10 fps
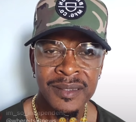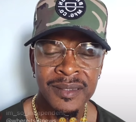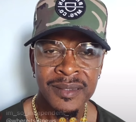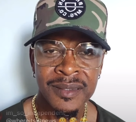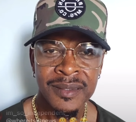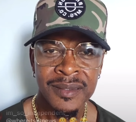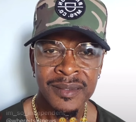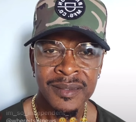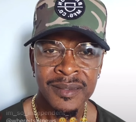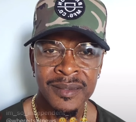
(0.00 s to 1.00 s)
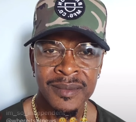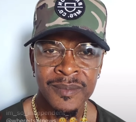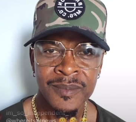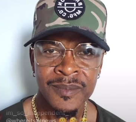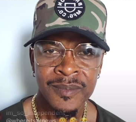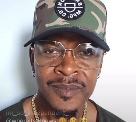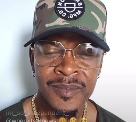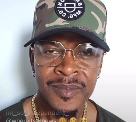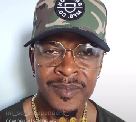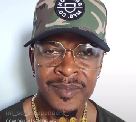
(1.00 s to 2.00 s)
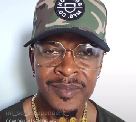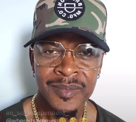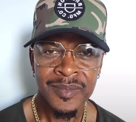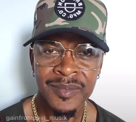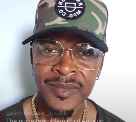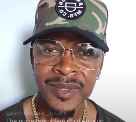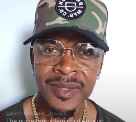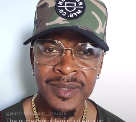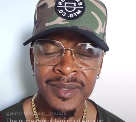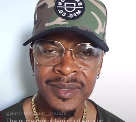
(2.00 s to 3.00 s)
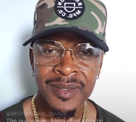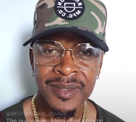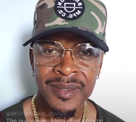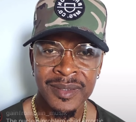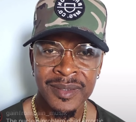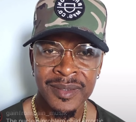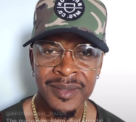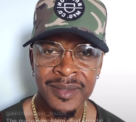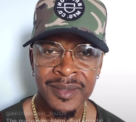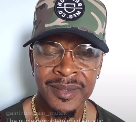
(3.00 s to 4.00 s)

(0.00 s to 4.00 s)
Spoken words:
(no one is talking)